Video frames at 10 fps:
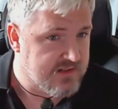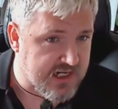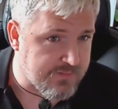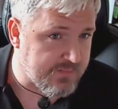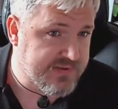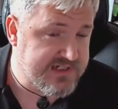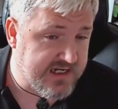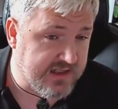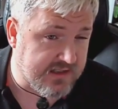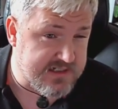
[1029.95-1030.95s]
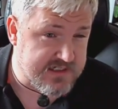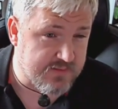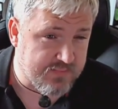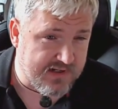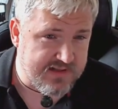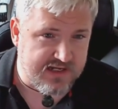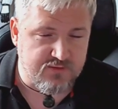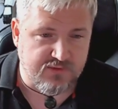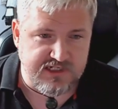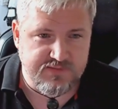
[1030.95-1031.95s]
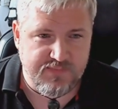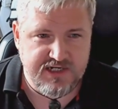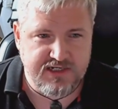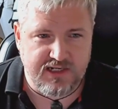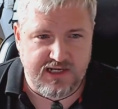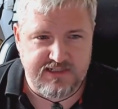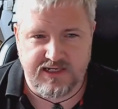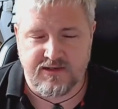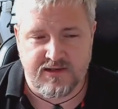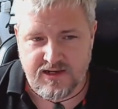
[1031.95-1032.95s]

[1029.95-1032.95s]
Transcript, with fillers: a particular discipline that you want to specialize in.